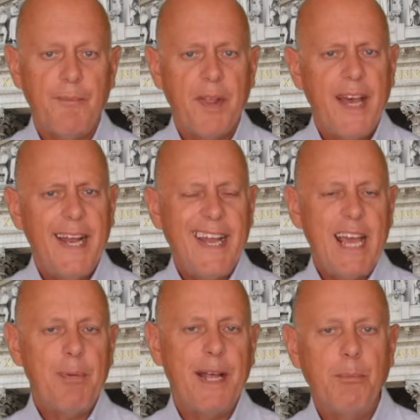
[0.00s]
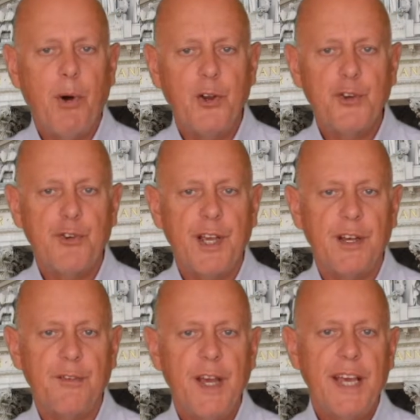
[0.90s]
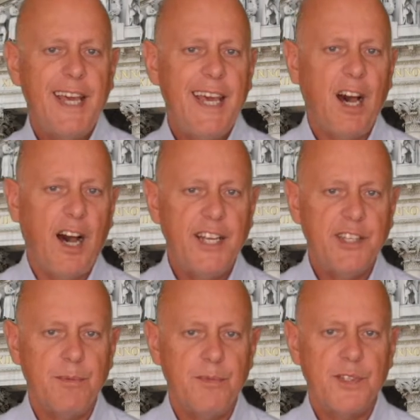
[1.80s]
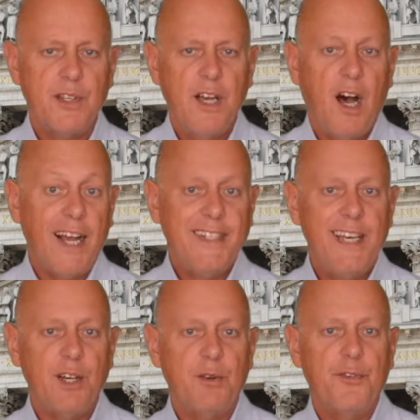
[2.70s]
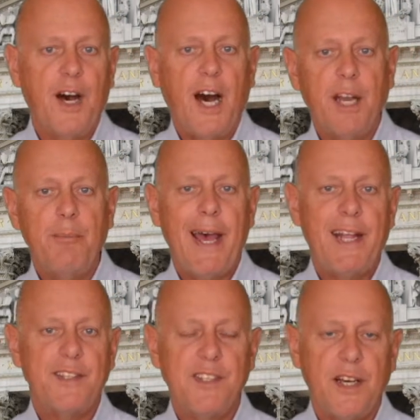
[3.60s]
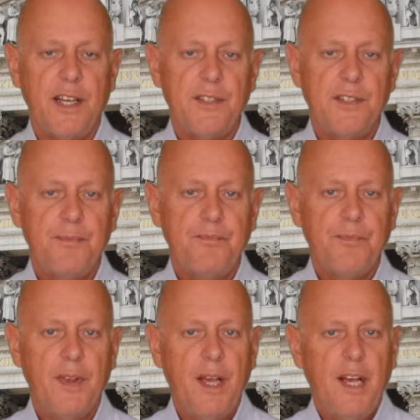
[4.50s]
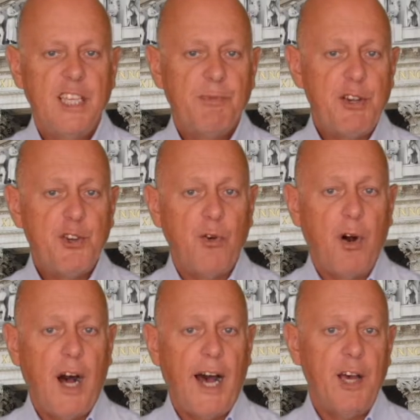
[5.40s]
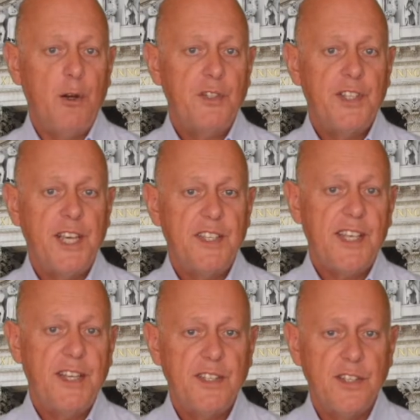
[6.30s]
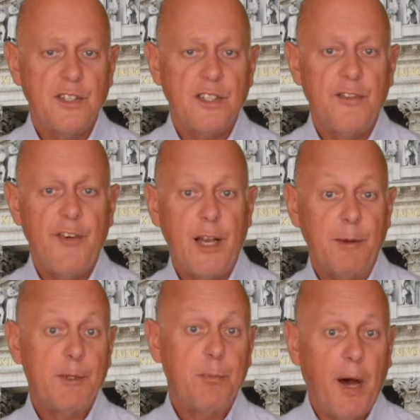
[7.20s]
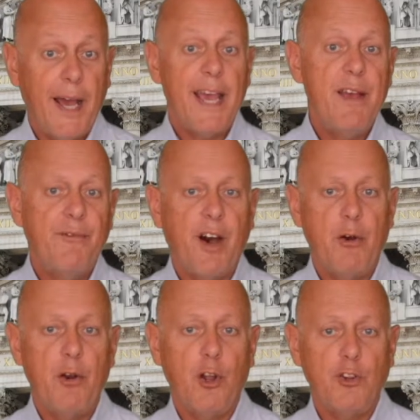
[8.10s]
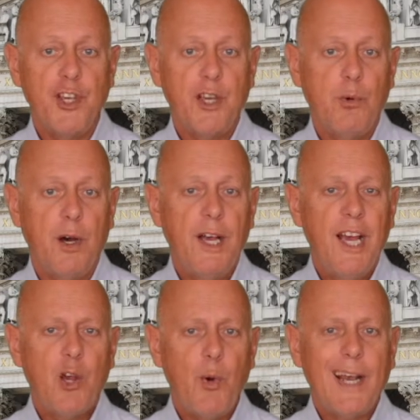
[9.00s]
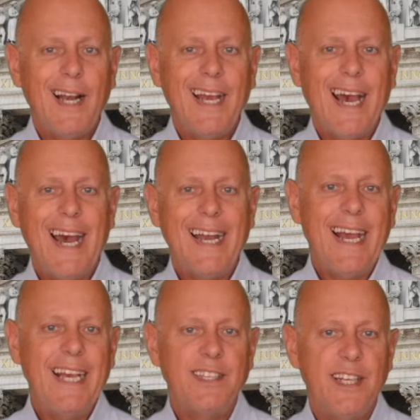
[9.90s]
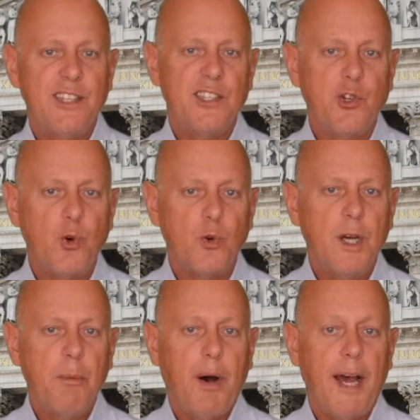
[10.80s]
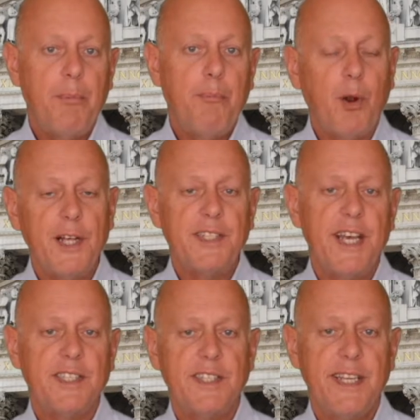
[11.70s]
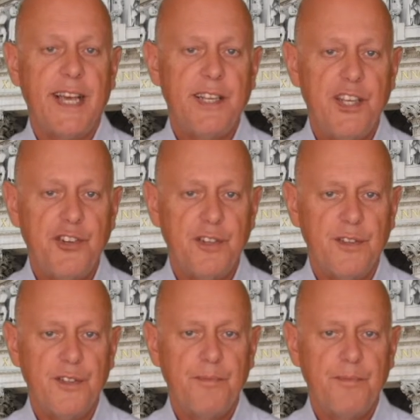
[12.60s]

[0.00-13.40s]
enabling monitoring of key items, ideal for unmanned sites. Special IoT sensors developed by EnviroLogic were quickly and easily installed by Polytech's technicians.